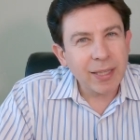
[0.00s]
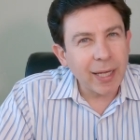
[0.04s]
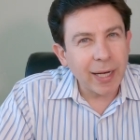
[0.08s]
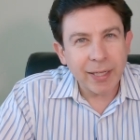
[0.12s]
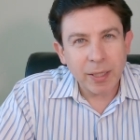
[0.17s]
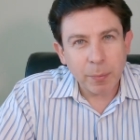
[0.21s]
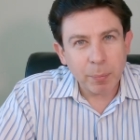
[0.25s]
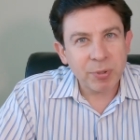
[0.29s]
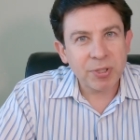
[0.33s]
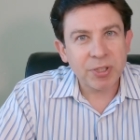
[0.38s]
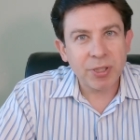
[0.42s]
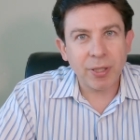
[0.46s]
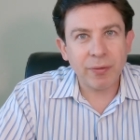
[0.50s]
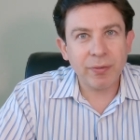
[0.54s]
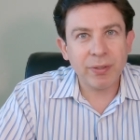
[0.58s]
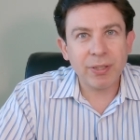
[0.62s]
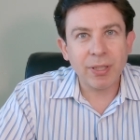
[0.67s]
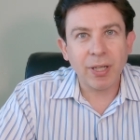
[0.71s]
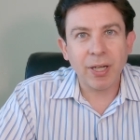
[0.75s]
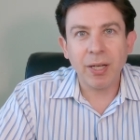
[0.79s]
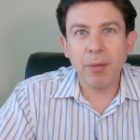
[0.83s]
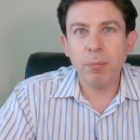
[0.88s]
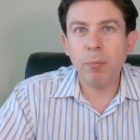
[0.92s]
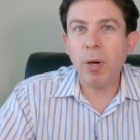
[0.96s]
ninety percent of the
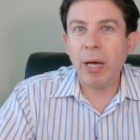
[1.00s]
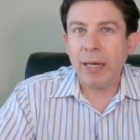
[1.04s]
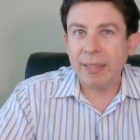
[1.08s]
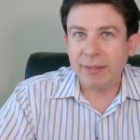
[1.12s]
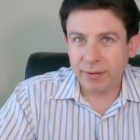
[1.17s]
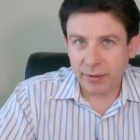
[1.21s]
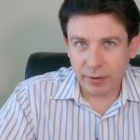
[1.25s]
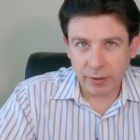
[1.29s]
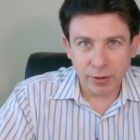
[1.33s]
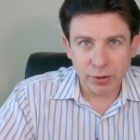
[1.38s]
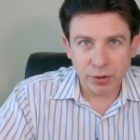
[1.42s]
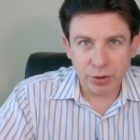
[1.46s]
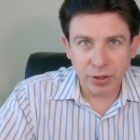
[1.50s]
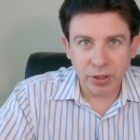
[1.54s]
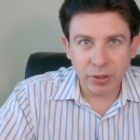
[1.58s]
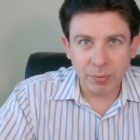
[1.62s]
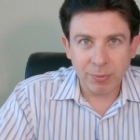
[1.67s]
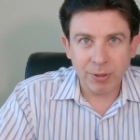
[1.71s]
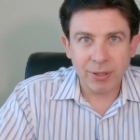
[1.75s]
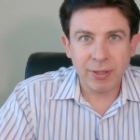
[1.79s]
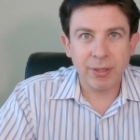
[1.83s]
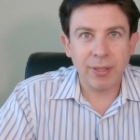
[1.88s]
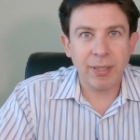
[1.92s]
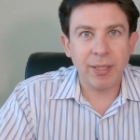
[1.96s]
time, a single
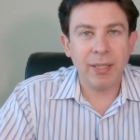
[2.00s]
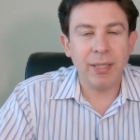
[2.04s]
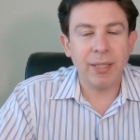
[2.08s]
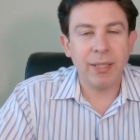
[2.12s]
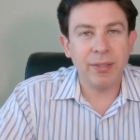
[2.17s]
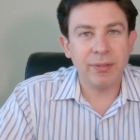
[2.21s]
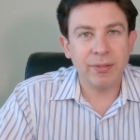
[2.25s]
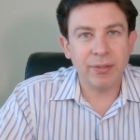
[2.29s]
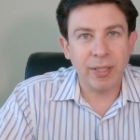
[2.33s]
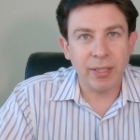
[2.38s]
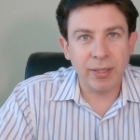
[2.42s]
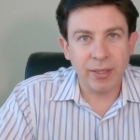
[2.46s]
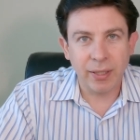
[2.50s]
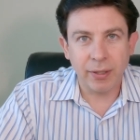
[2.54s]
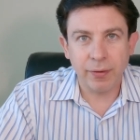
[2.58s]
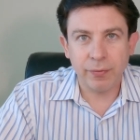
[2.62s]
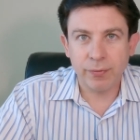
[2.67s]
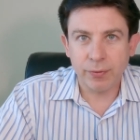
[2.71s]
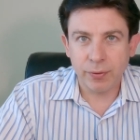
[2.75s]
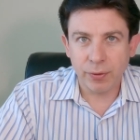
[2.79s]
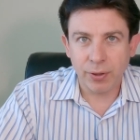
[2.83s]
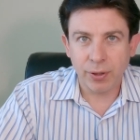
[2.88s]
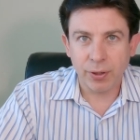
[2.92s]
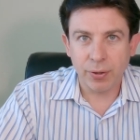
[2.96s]
treatment is
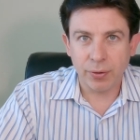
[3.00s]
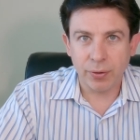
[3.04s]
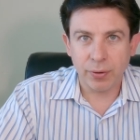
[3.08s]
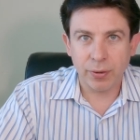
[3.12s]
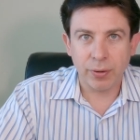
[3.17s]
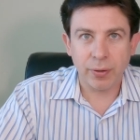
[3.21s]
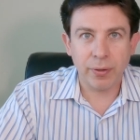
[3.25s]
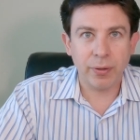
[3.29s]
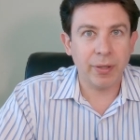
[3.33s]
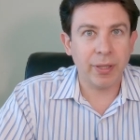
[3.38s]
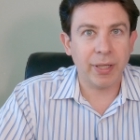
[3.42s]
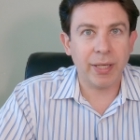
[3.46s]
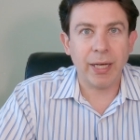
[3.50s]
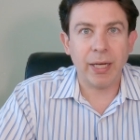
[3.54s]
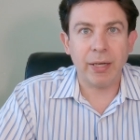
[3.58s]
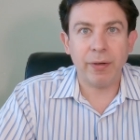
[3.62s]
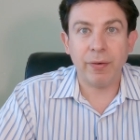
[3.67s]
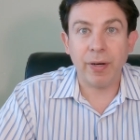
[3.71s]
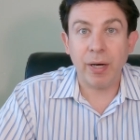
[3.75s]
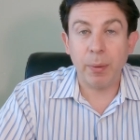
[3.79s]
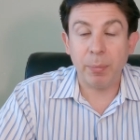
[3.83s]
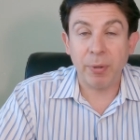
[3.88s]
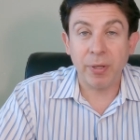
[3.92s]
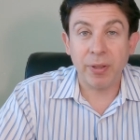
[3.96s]
enough to cure the cat
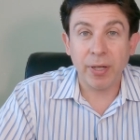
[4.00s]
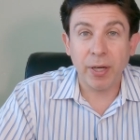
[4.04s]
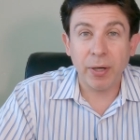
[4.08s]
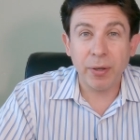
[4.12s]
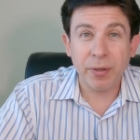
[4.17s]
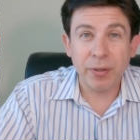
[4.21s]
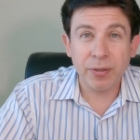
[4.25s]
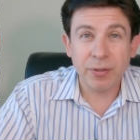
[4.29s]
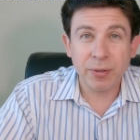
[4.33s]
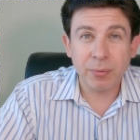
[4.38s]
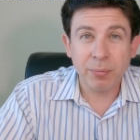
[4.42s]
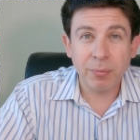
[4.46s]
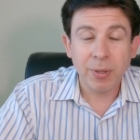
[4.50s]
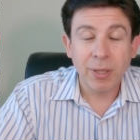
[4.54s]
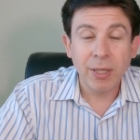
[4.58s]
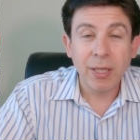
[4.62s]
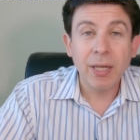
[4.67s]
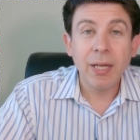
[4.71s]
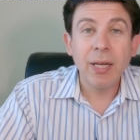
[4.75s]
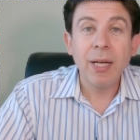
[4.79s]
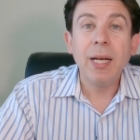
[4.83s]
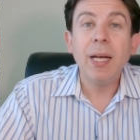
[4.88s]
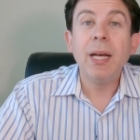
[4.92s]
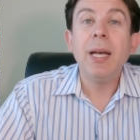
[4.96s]
of hyperthyroidism.
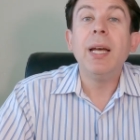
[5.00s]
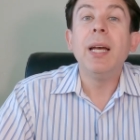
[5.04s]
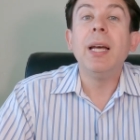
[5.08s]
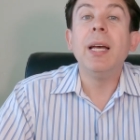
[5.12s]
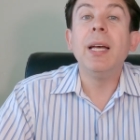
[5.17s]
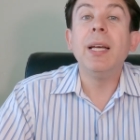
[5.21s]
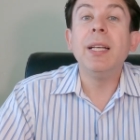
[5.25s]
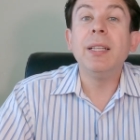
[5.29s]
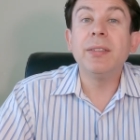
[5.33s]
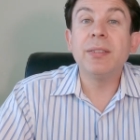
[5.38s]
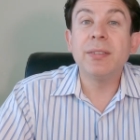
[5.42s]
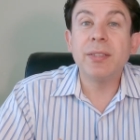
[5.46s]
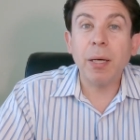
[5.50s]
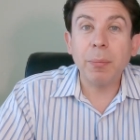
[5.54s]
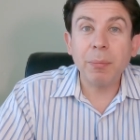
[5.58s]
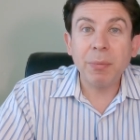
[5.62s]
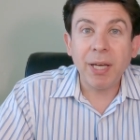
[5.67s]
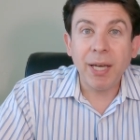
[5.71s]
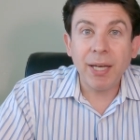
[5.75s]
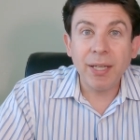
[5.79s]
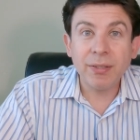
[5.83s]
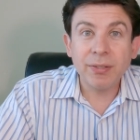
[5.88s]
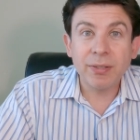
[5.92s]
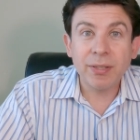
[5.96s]
In some
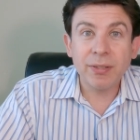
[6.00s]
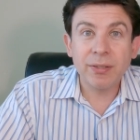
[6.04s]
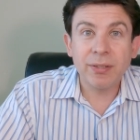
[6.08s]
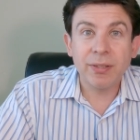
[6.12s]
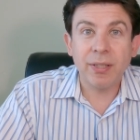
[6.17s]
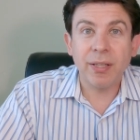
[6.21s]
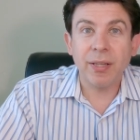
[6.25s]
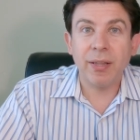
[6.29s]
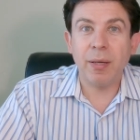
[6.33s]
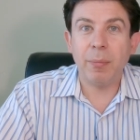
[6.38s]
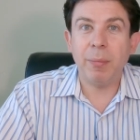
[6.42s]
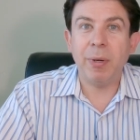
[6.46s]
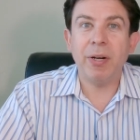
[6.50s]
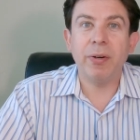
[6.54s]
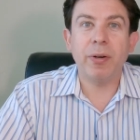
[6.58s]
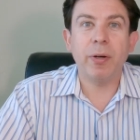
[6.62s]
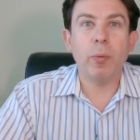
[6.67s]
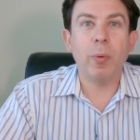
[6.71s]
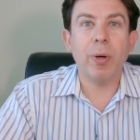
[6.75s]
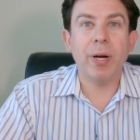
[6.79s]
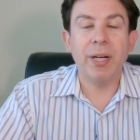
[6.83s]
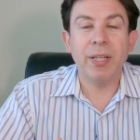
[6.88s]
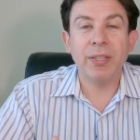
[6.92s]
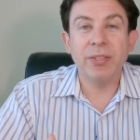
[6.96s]
cases, they may
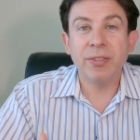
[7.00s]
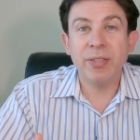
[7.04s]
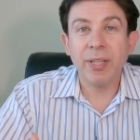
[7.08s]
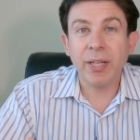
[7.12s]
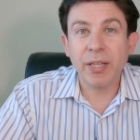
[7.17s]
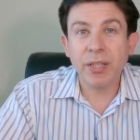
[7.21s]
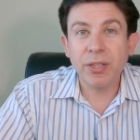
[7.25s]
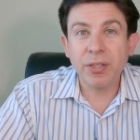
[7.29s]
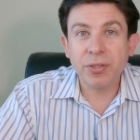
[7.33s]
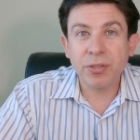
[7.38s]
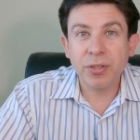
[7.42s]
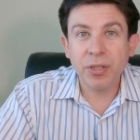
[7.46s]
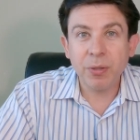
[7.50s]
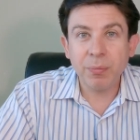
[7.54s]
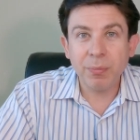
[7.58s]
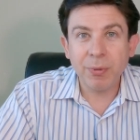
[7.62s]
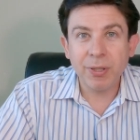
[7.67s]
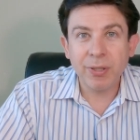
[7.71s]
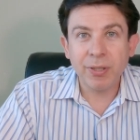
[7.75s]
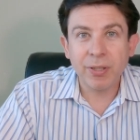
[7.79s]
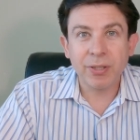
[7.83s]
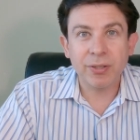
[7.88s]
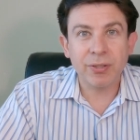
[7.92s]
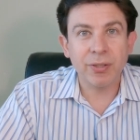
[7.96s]
require a second
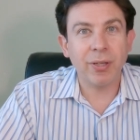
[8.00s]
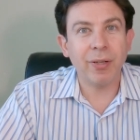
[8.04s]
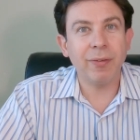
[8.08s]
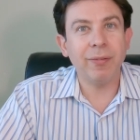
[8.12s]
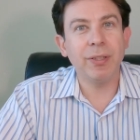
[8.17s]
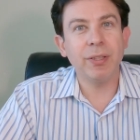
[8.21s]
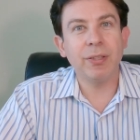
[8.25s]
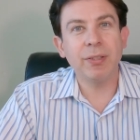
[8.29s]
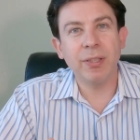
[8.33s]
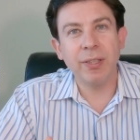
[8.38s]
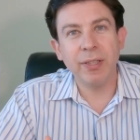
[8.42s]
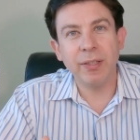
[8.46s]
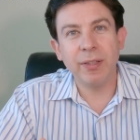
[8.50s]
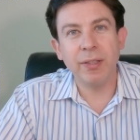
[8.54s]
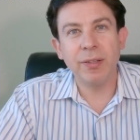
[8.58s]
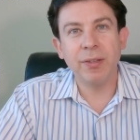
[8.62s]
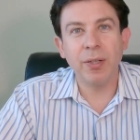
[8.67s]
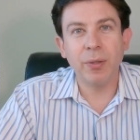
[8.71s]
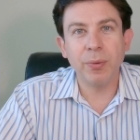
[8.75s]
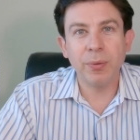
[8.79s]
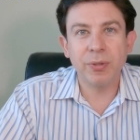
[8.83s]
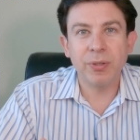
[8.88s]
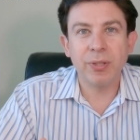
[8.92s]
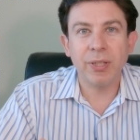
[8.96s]
treatment because obviously the
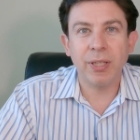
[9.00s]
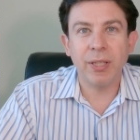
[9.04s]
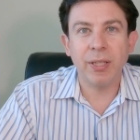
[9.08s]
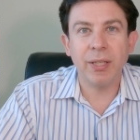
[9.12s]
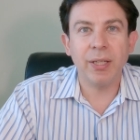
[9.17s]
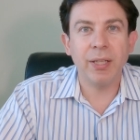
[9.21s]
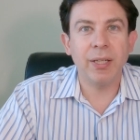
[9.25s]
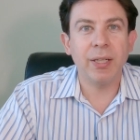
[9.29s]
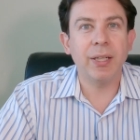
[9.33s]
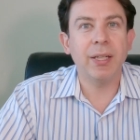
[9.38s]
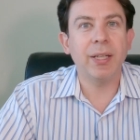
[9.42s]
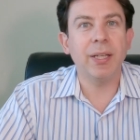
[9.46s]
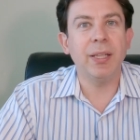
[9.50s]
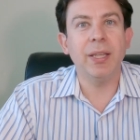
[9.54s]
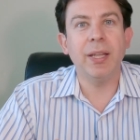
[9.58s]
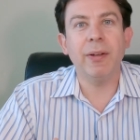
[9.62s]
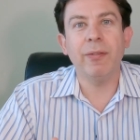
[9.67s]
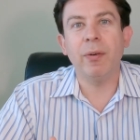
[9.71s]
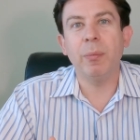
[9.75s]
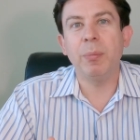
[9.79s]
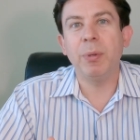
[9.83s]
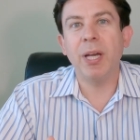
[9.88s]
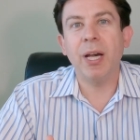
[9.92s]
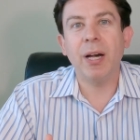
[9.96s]
dosing can
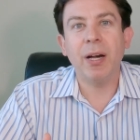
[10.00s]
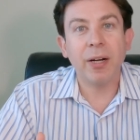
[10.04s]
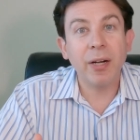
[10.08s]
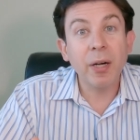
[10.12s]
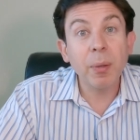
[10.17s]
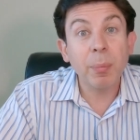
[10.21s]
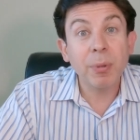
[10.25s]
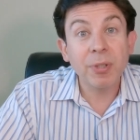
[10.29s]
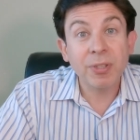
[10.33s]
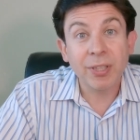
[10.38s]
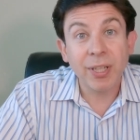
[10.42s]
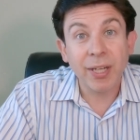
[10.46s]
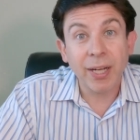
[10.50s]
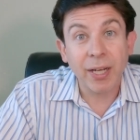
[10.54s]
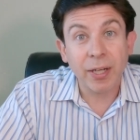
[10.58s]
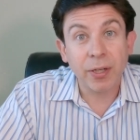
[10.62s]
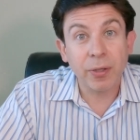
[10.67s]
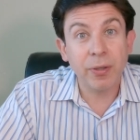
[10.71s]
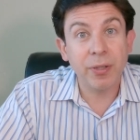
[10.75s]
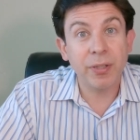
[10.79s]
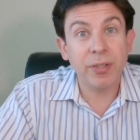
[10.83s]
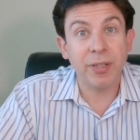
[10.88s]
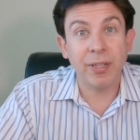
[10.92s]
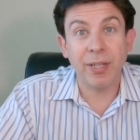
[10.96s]
never be one hundred percent
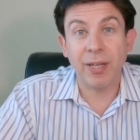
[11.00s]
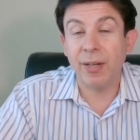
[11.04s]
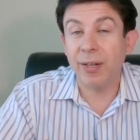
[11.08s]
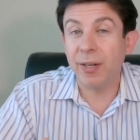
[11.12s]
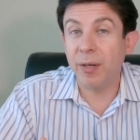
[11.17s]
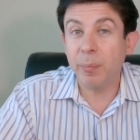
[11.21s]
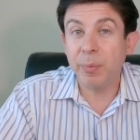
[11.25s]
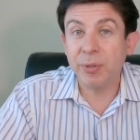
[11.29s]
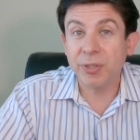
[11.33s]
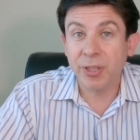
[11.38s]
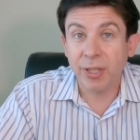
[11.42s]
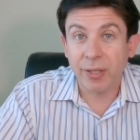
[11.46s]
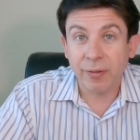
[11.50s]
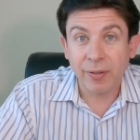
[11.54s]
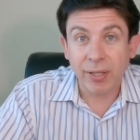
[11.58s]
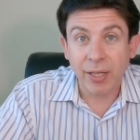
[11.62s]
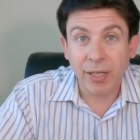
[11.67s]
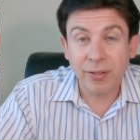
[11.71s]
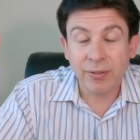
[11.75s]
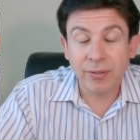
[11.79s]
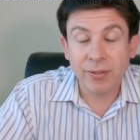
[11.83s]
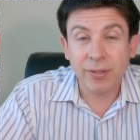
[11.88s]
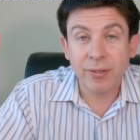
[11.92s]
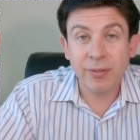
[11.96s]
accurate in one hundred percent of
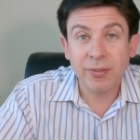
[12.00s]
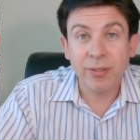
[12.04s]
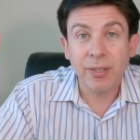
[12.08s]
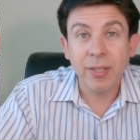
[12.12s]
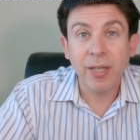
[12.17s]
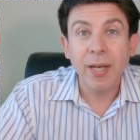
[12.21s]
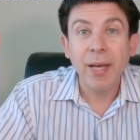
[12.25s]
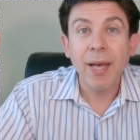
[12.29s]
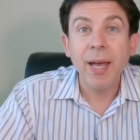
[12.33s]
cases.